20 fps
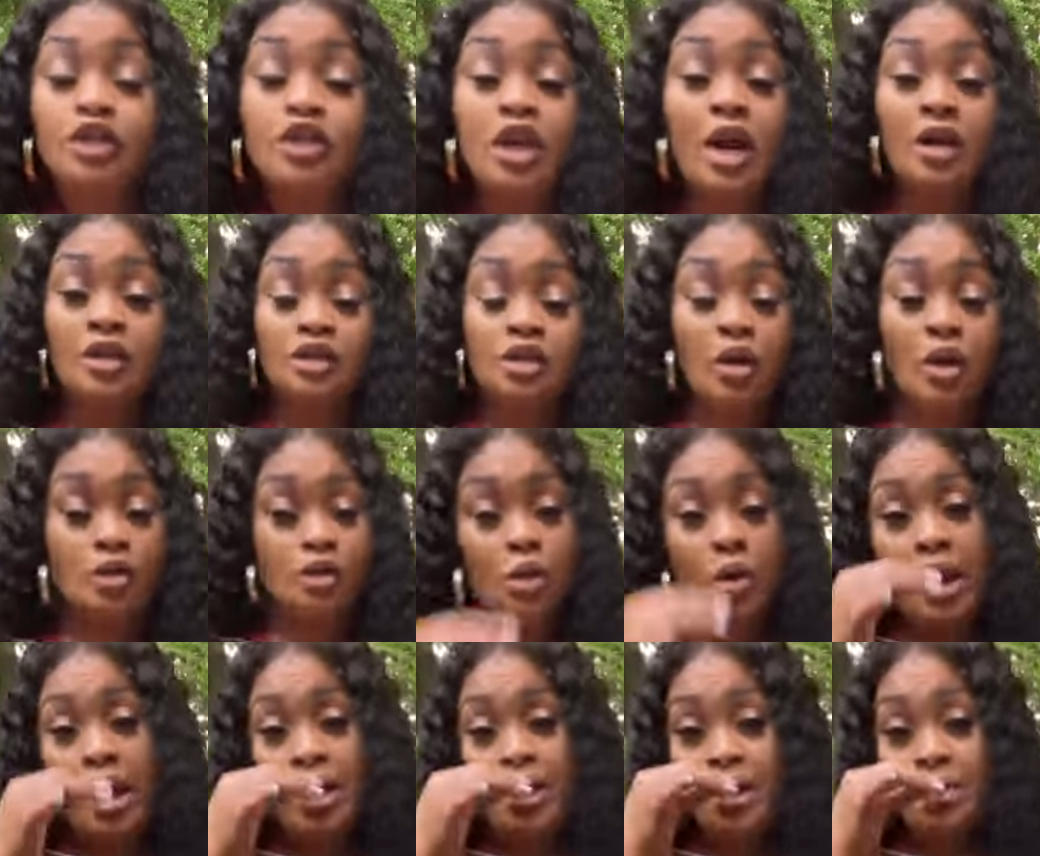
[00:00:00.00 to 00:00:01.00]
Just go
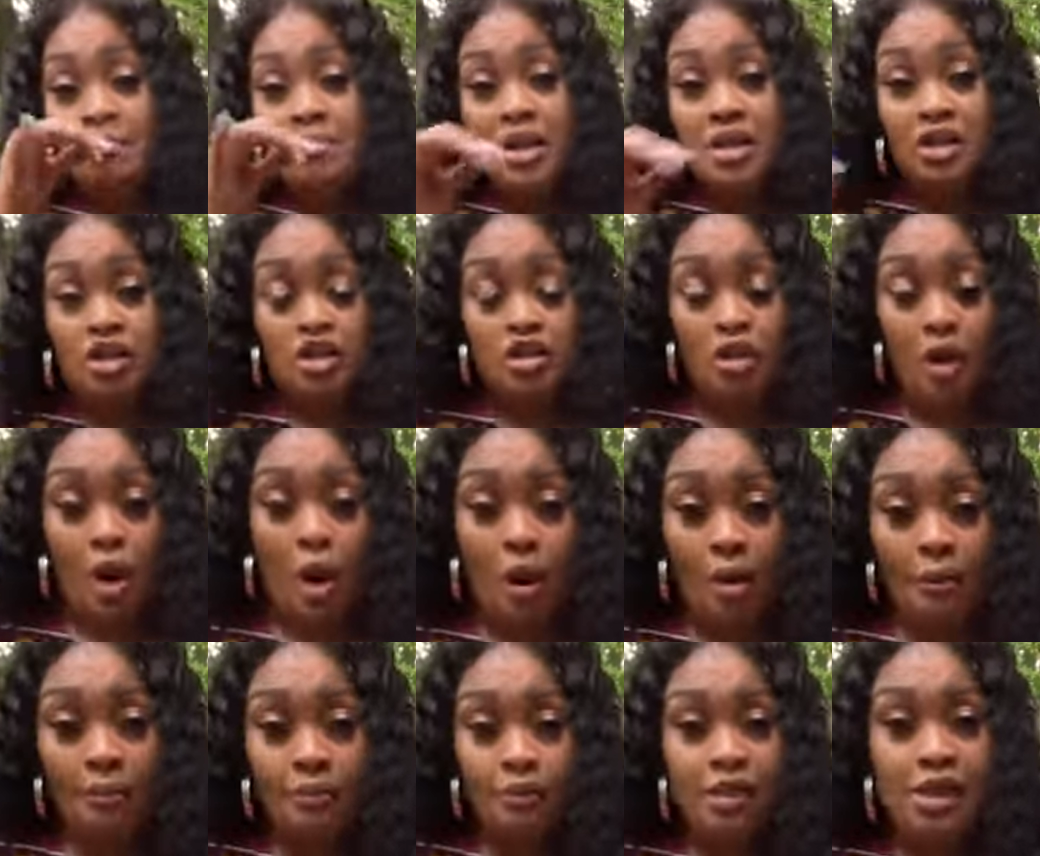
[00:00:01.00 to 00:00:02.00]
to any meat
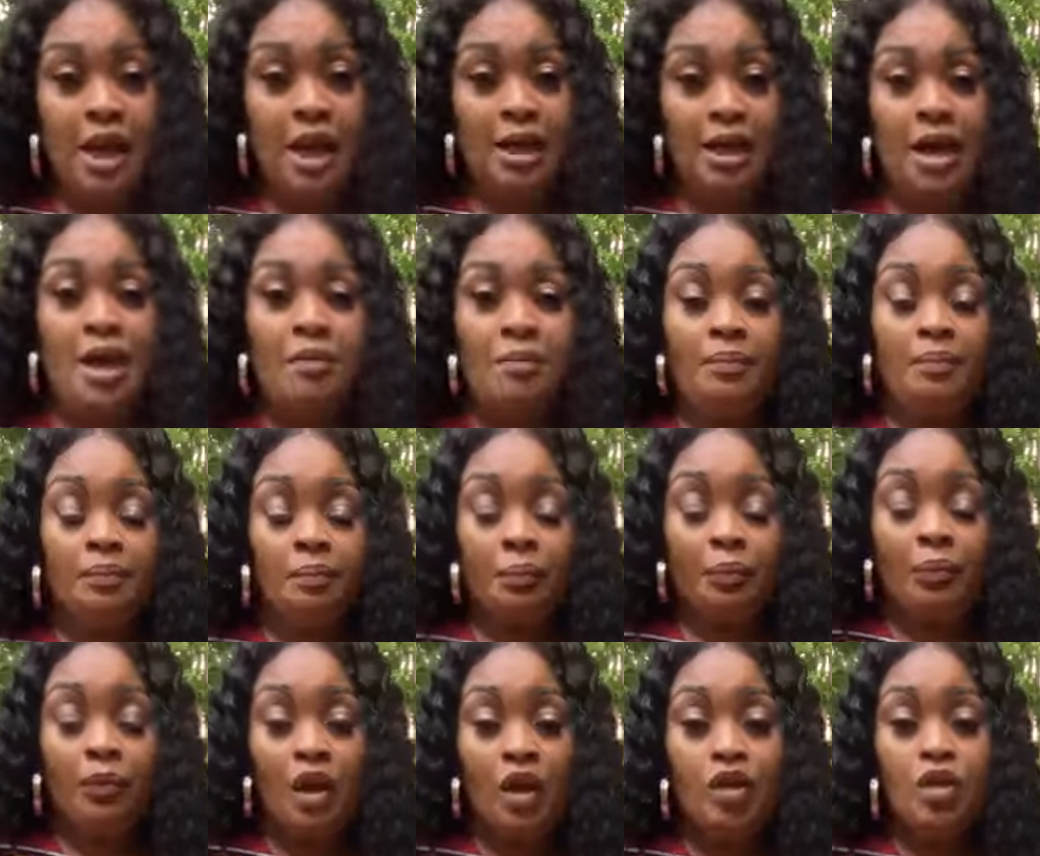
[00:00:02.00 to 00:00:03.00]
store. Tell them
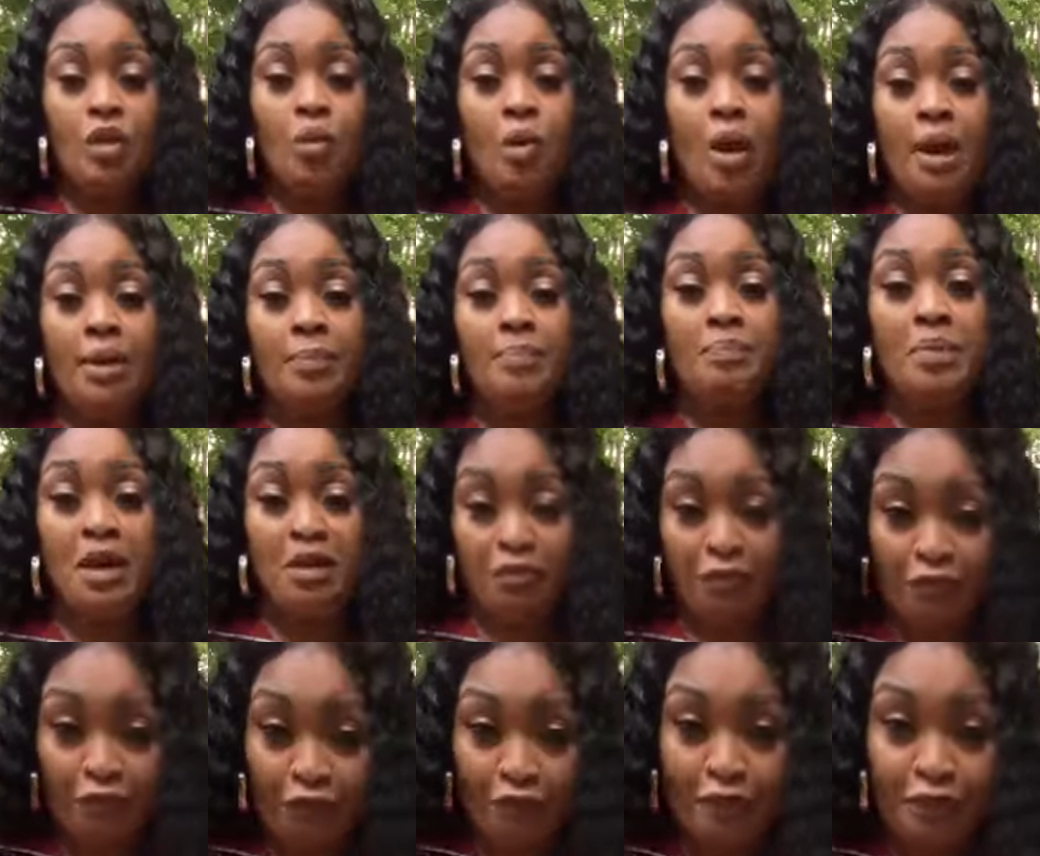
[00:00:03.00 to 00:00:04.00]
you want
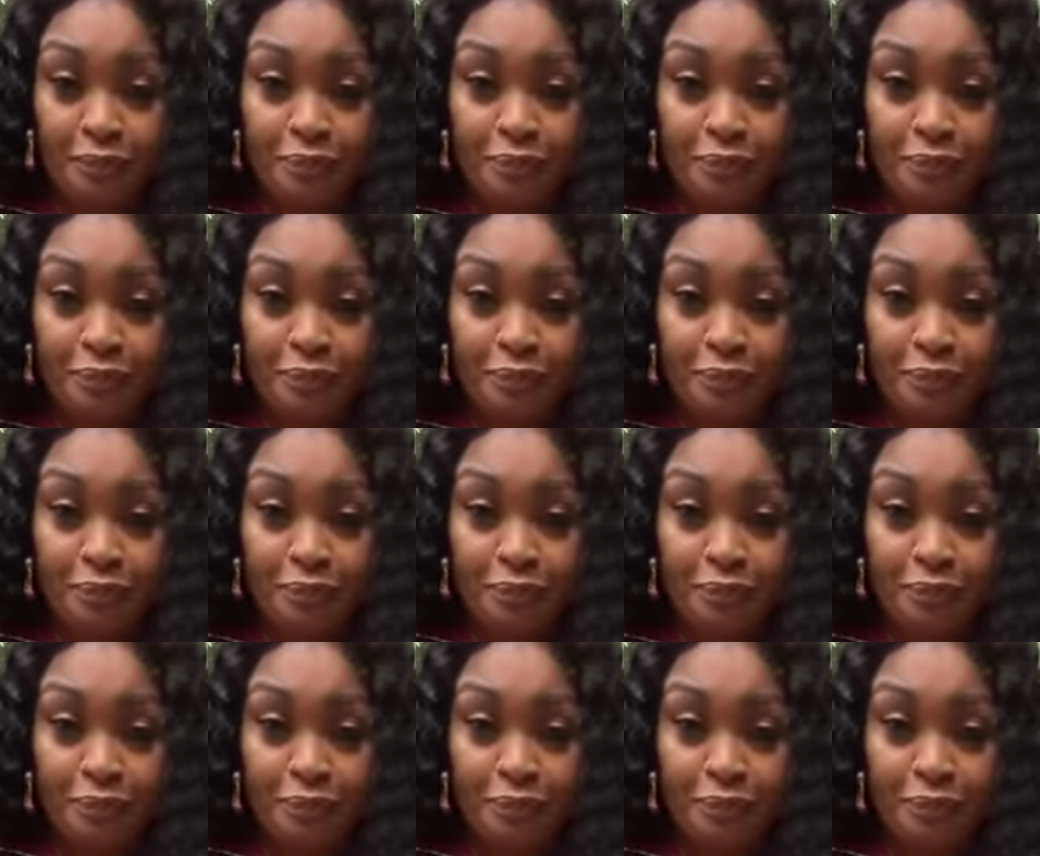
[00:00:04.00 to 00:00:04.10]
beef.